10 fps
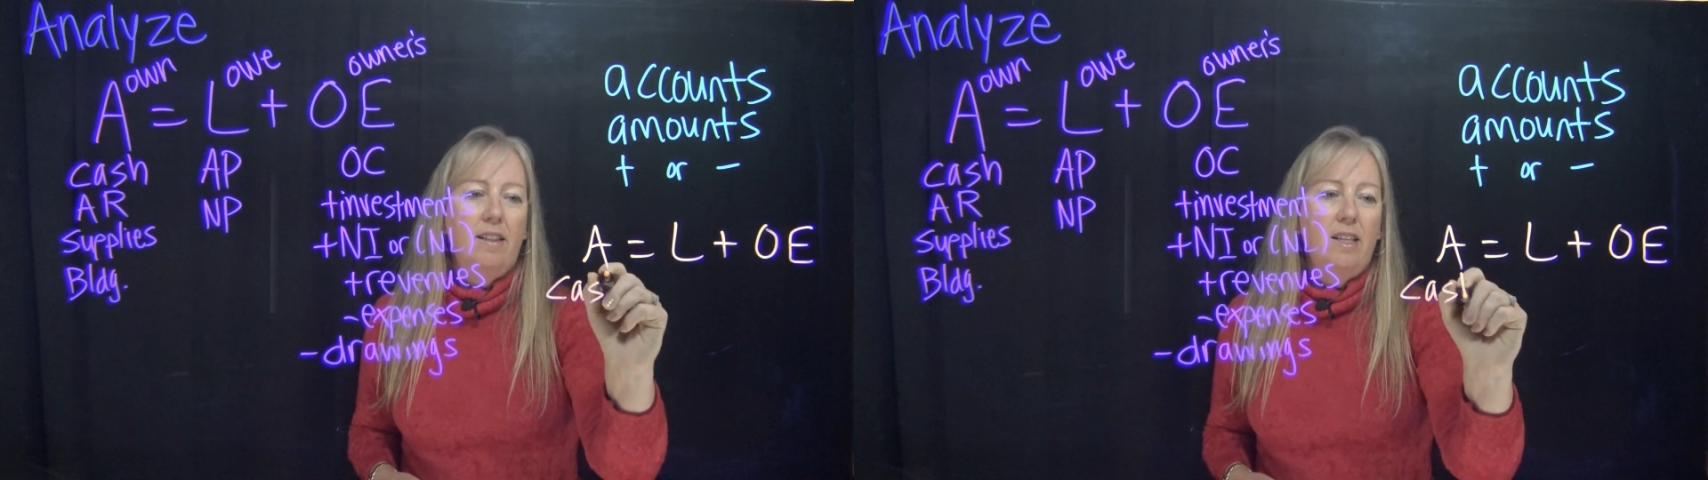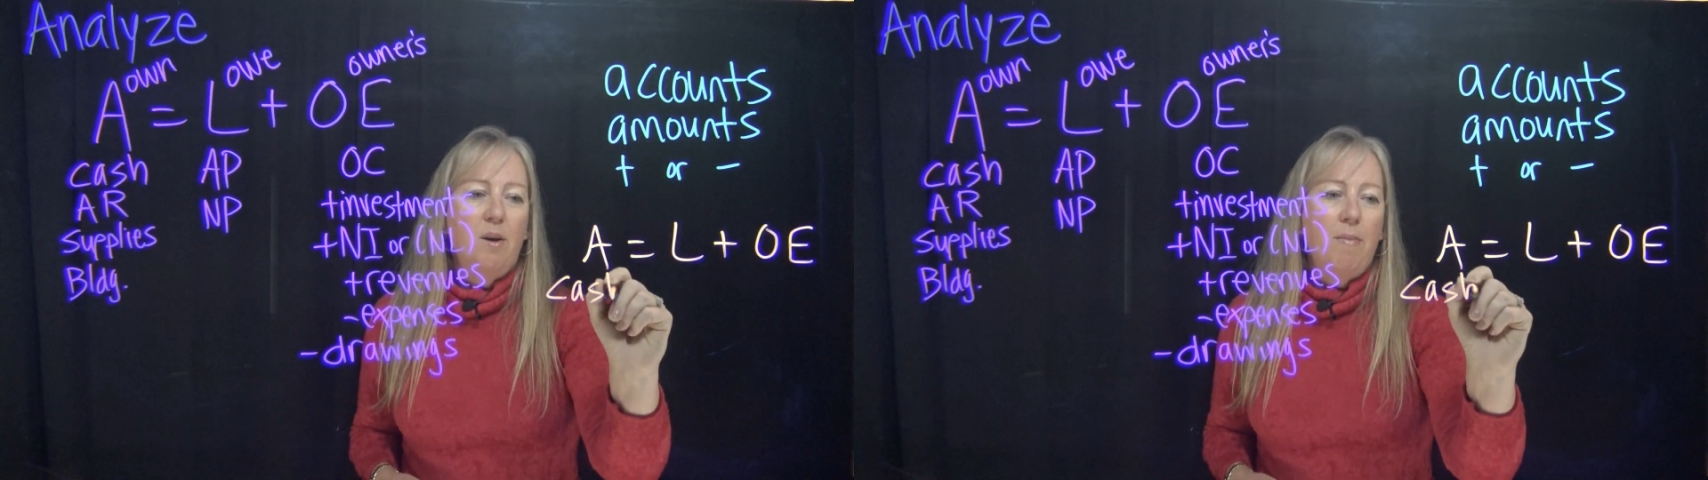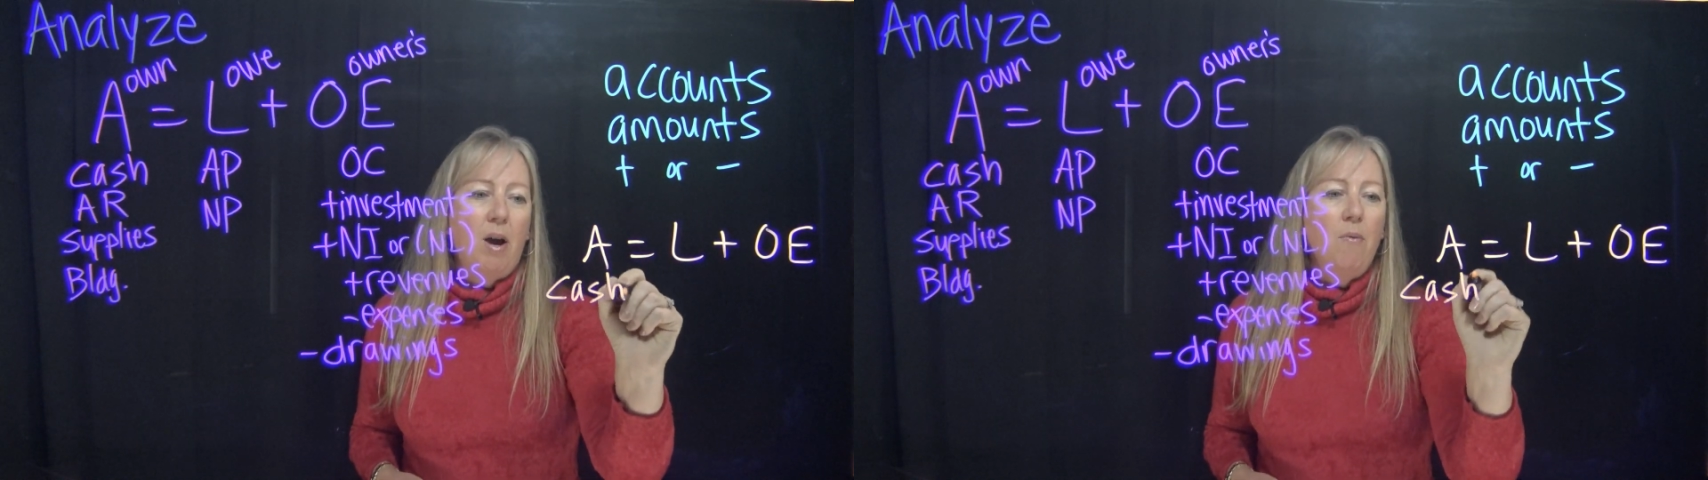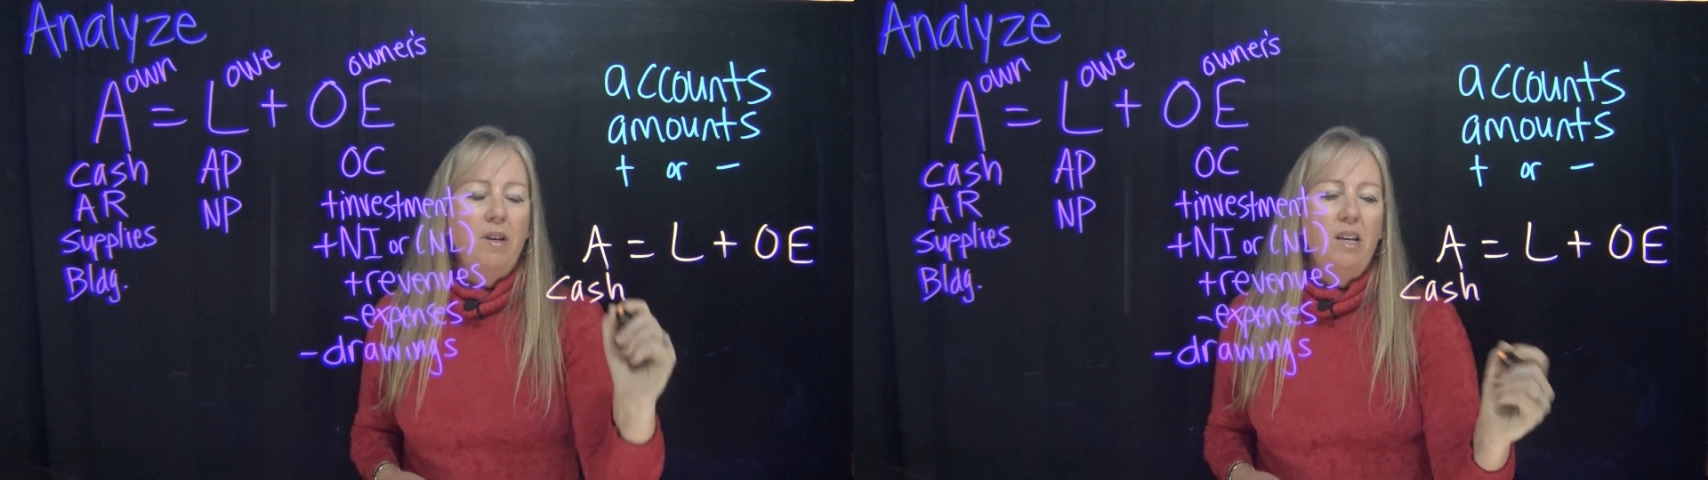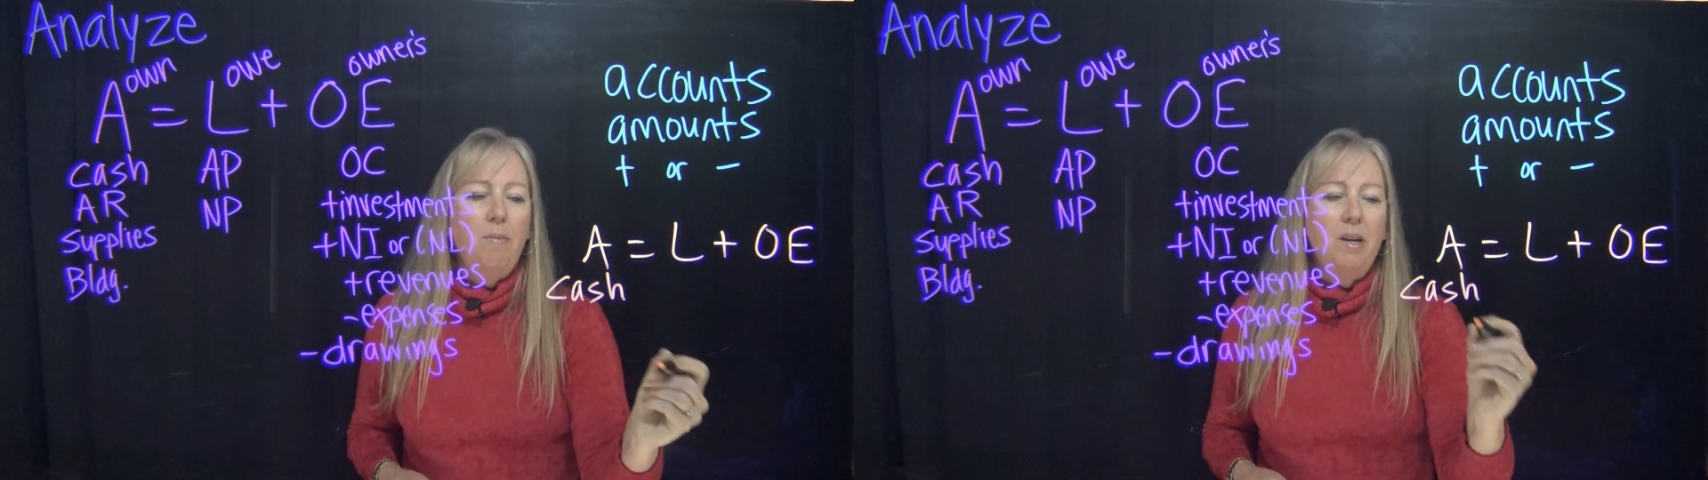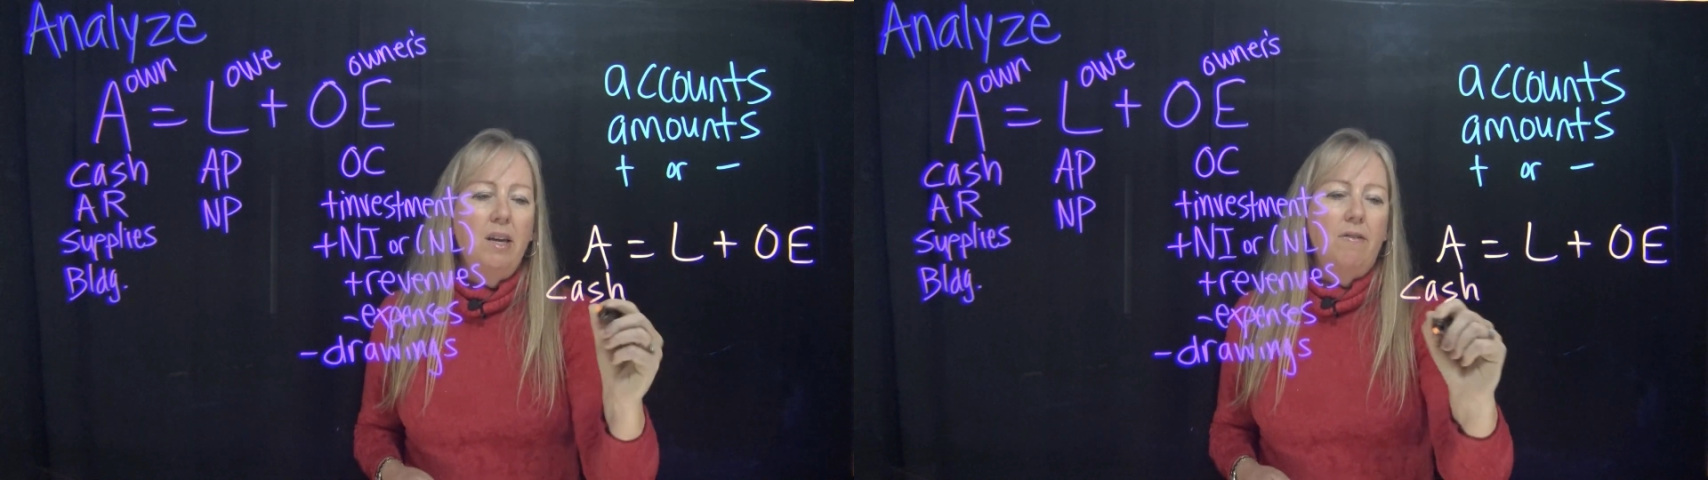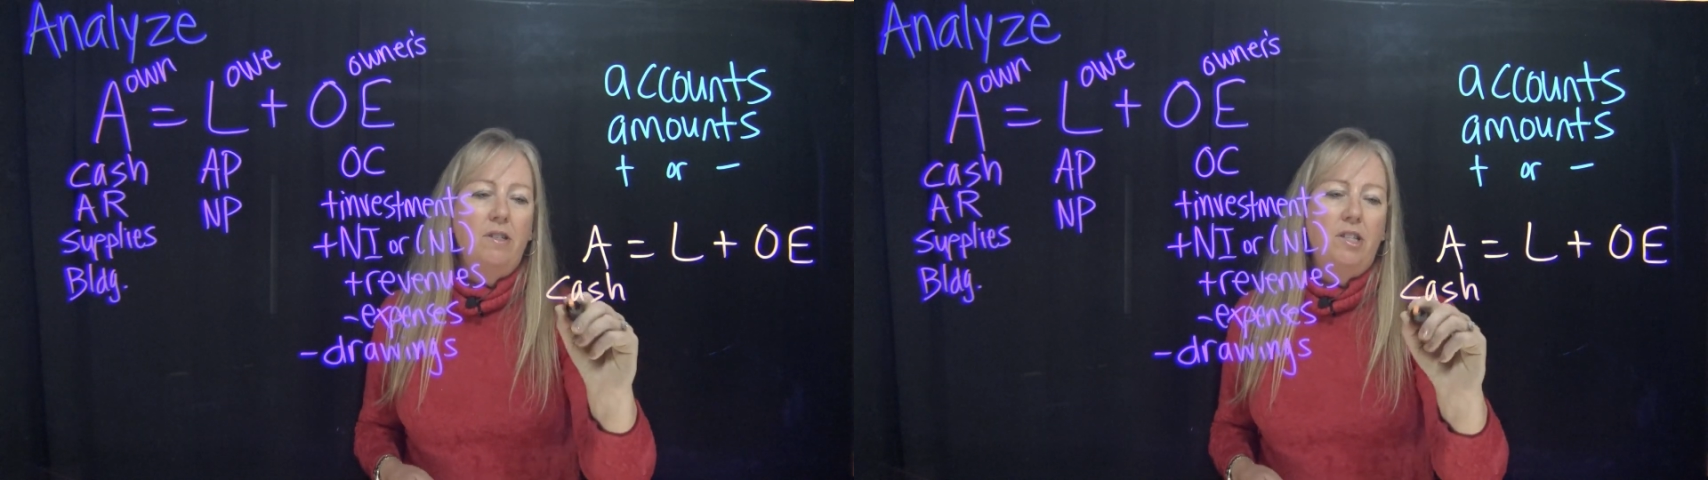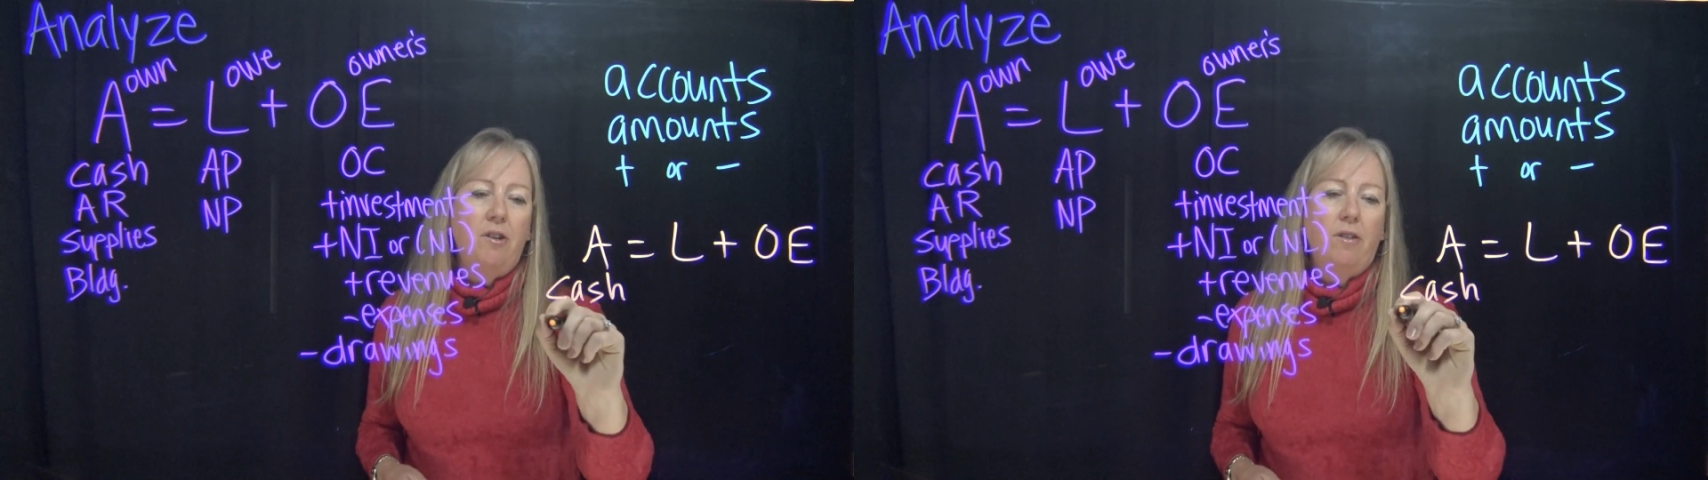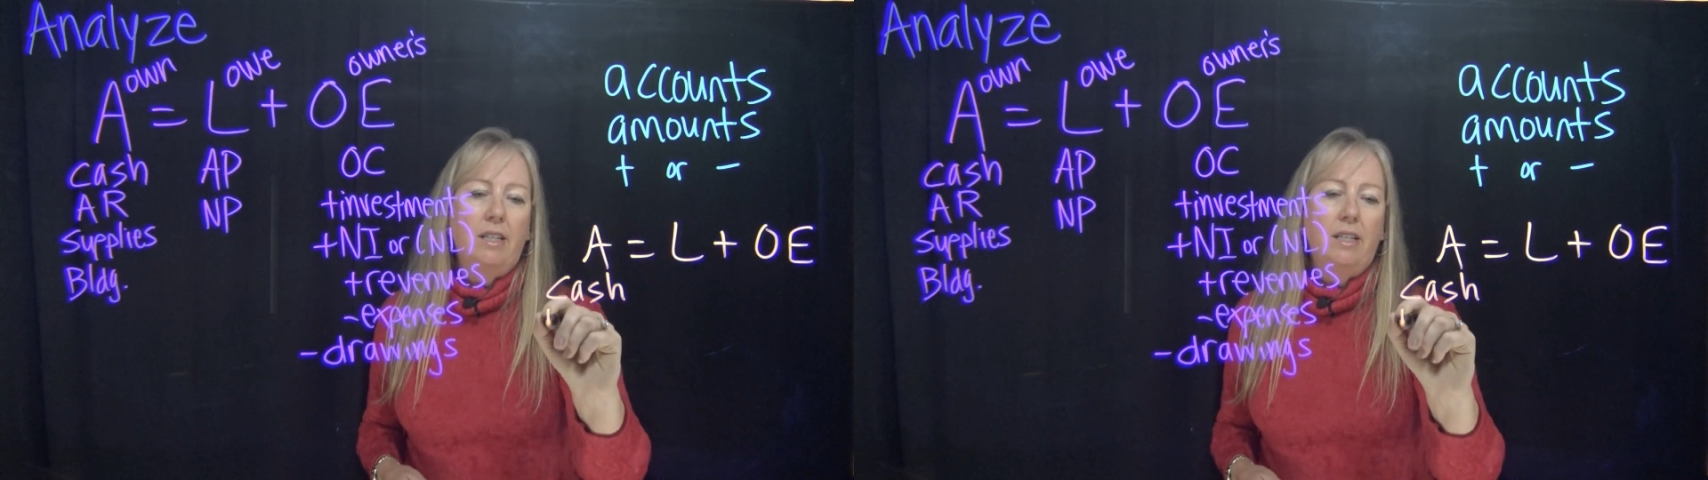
The amount would need to be given to you.